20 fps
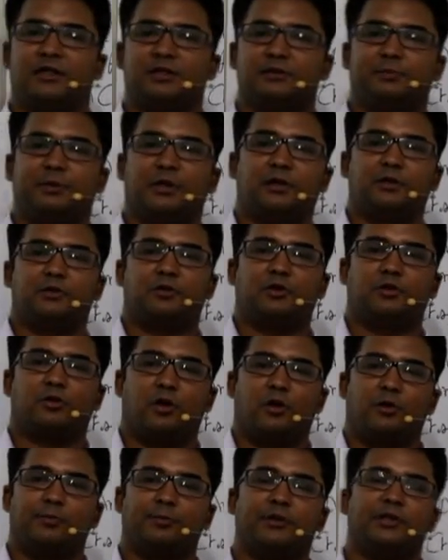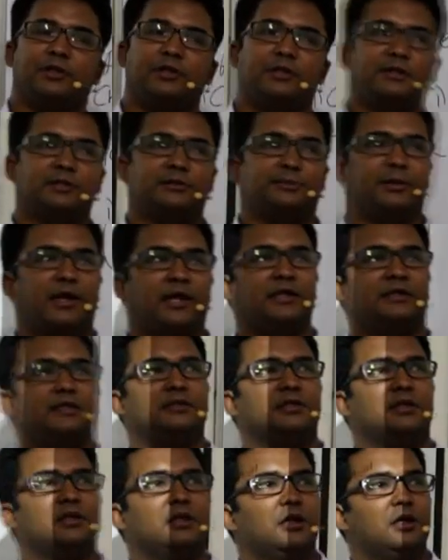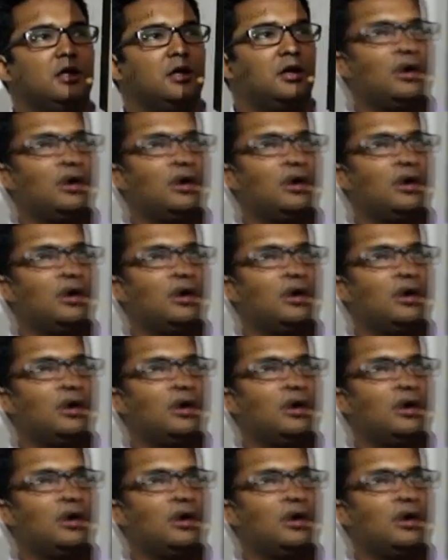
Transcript: with respect to the competitor's price.